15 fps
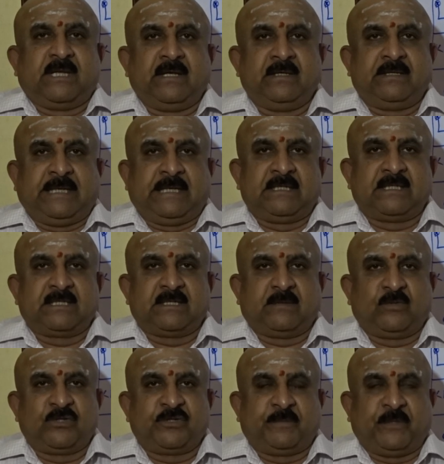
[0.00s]
Sun tells
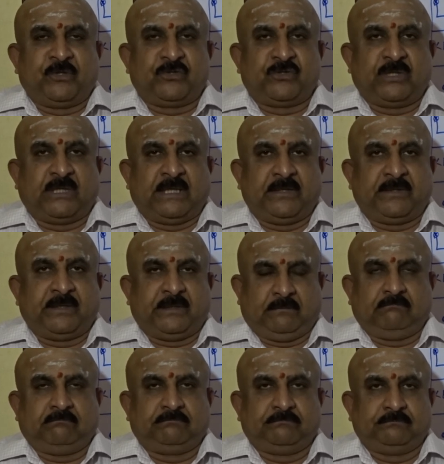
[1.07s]
us about
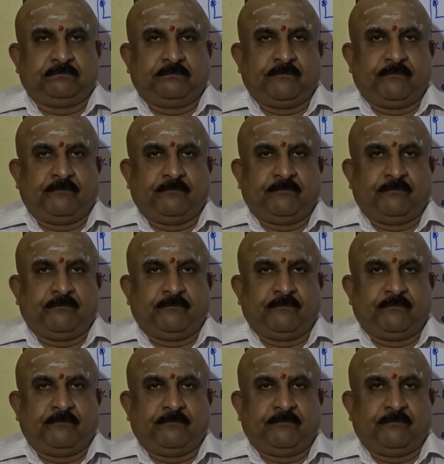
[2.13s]
spirituality.